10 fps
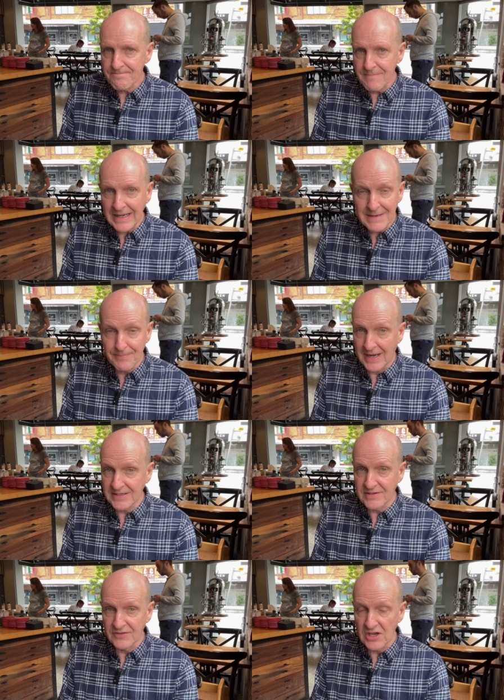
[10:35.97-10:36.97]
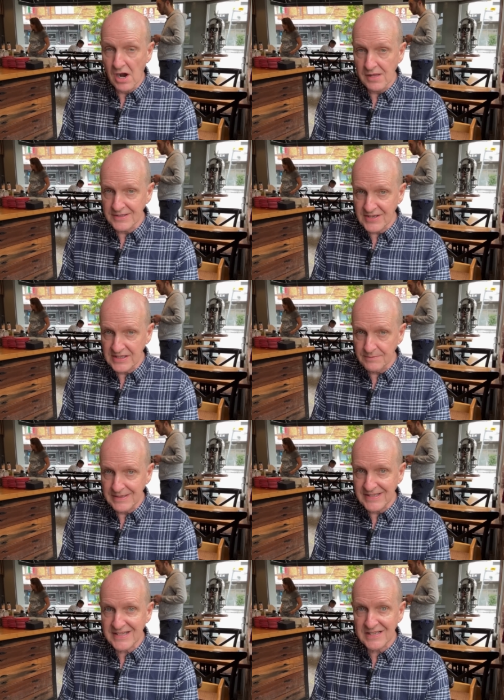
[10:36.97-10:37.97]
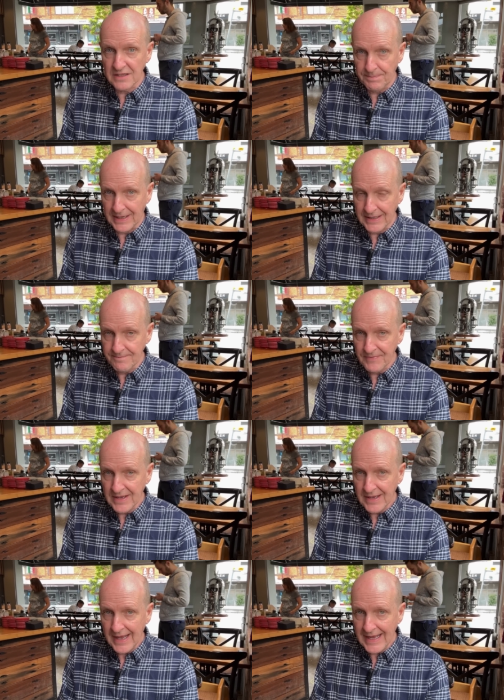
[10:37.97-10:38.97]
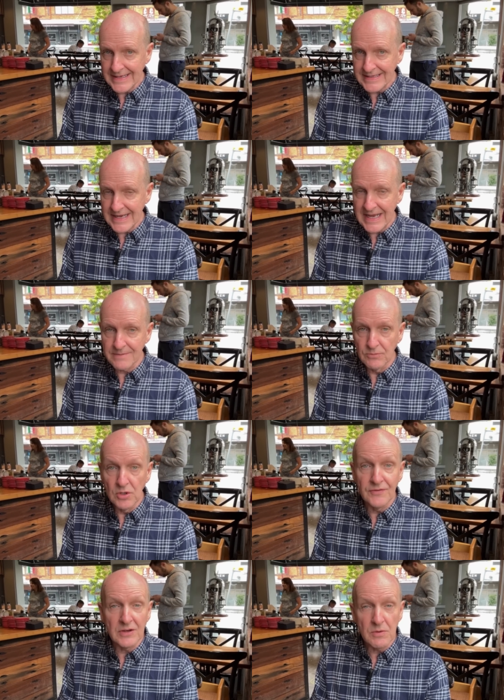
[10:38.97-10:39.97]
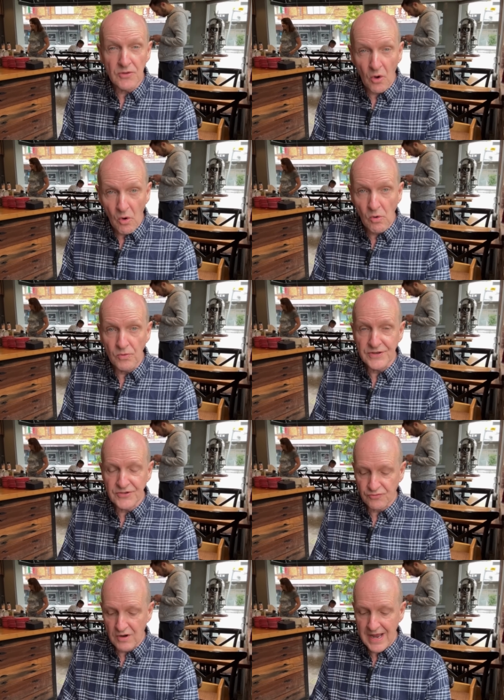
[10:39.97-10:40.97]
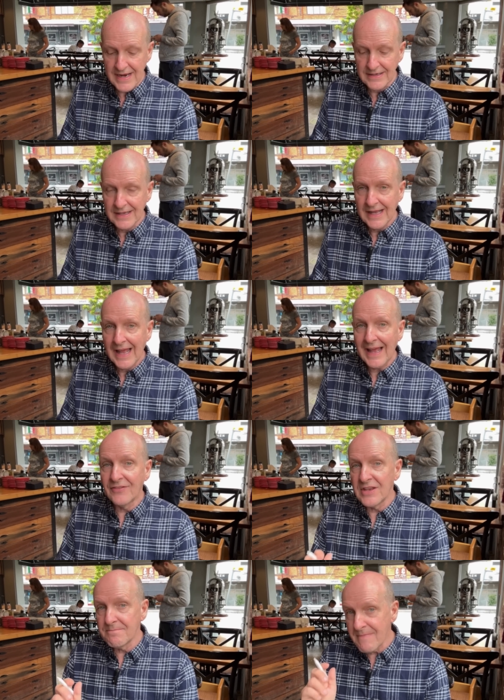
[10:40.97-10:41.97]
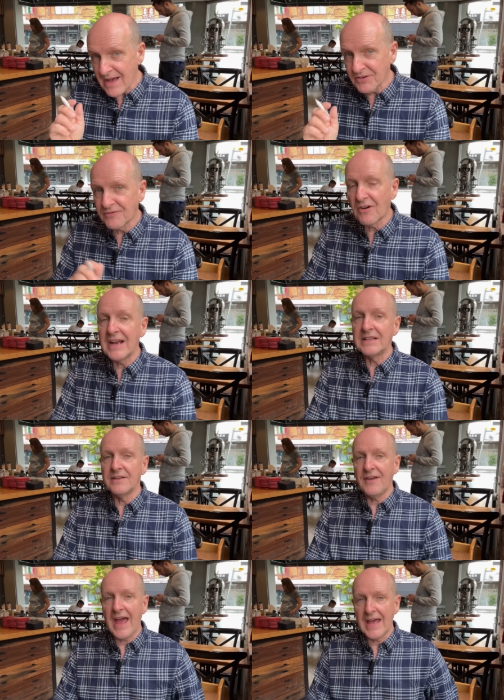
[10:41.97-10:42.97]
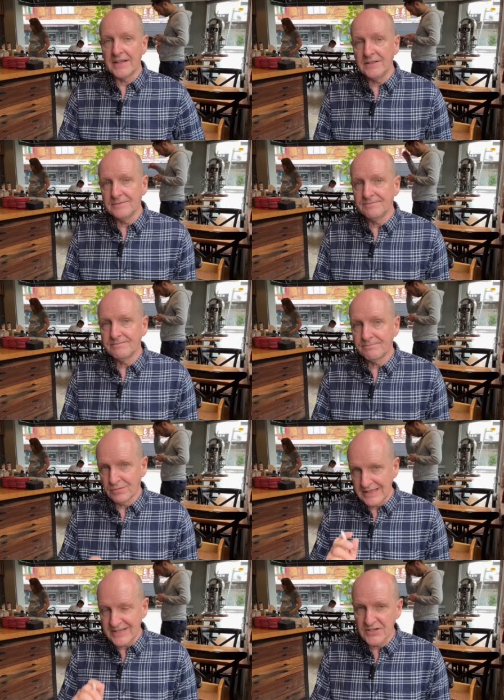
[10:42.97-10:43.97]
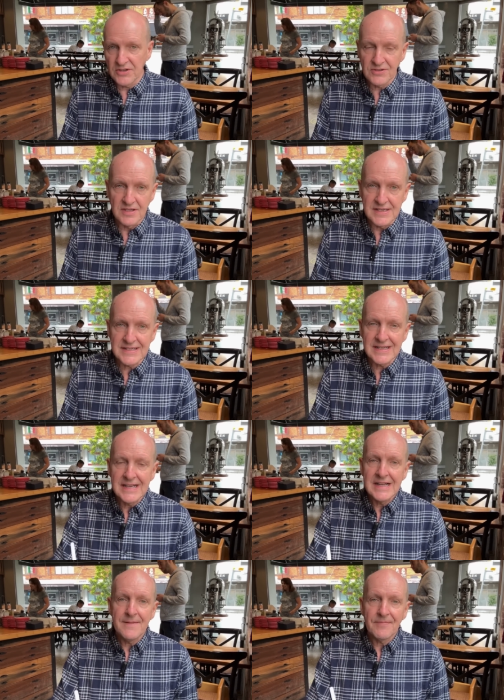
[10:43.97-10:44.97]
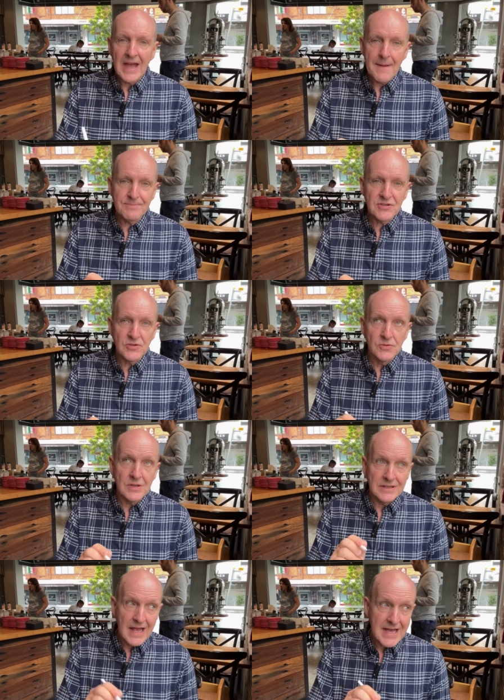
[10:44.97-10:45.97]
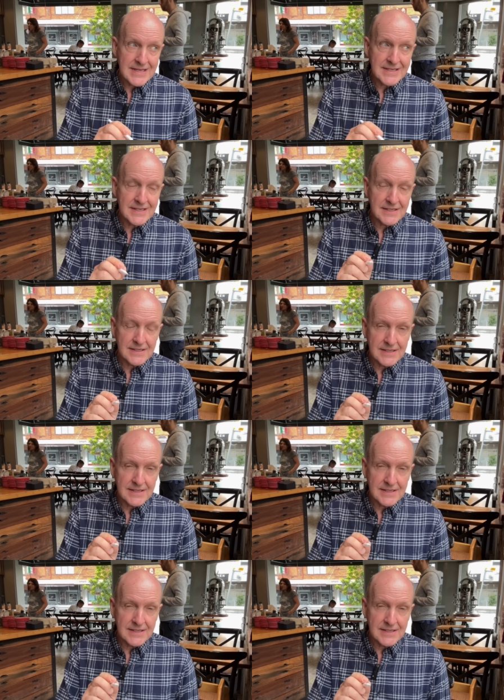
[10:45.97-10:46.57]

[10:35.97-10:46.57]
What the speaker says: many parts of the island seem to be slipping and moving with all this rain. And the amount of rain they've had, please note this, up to last